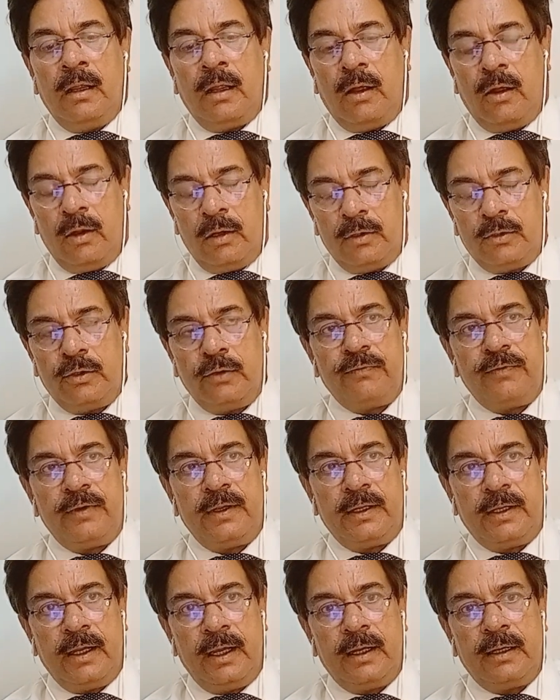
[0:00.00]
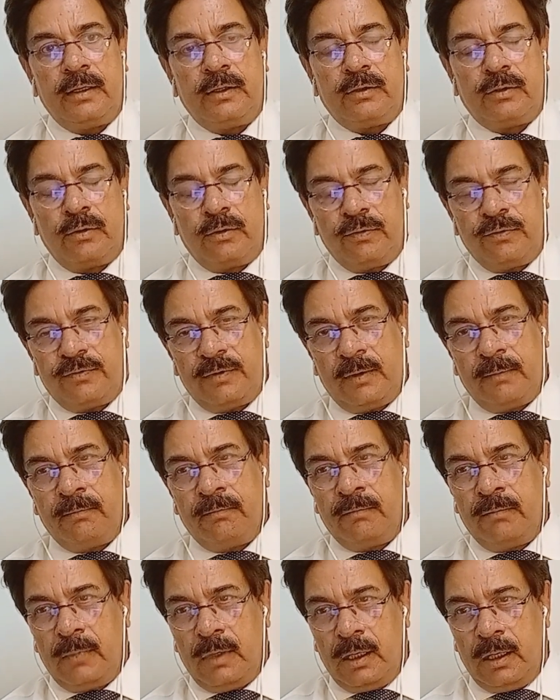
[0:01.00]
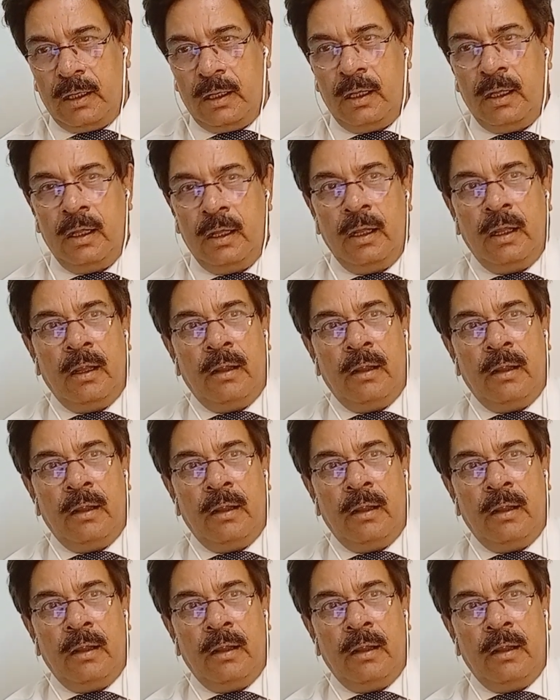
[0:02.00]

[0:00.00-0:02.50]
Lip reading: although we get through some